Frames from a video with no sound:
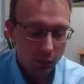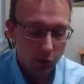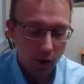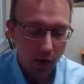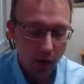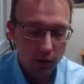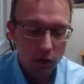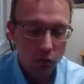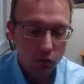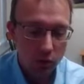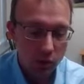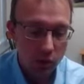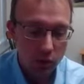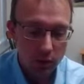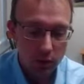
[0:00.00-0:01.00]
trying to
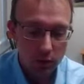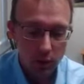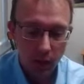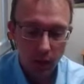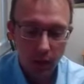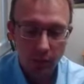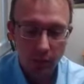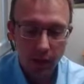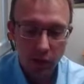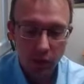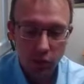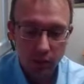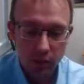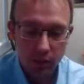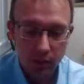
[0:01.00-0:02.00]
reduce
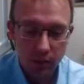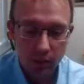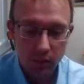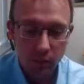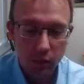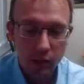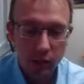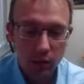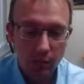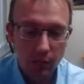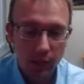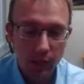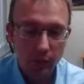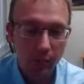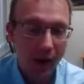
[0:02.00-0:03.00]
energy consumption and
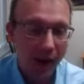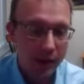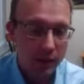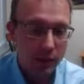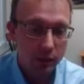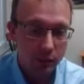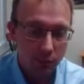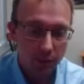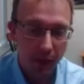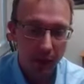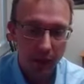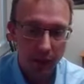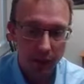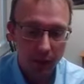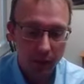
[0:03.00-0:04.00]
make a positive
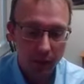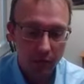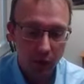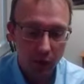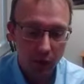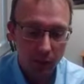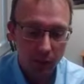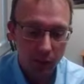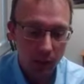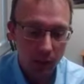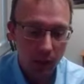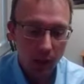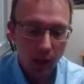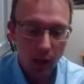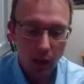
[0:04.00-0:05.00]
impact on the environment?
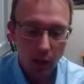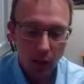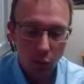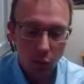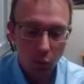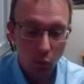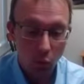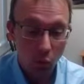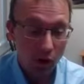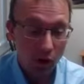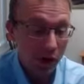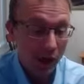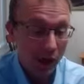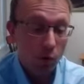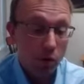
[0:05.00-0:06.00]

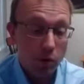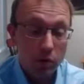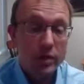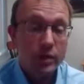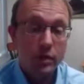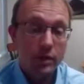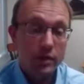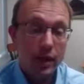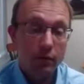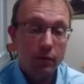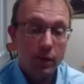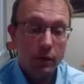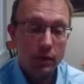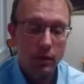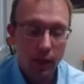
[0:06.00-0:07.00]
Where is the
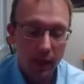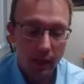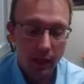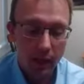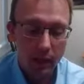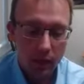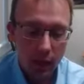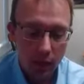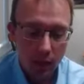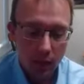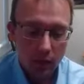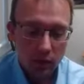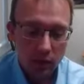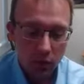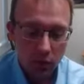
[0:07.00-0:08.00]
savings? And
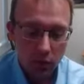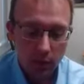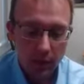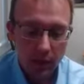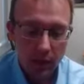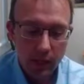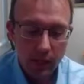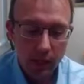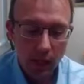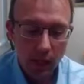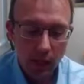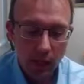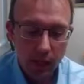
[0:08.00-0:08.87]
so to me,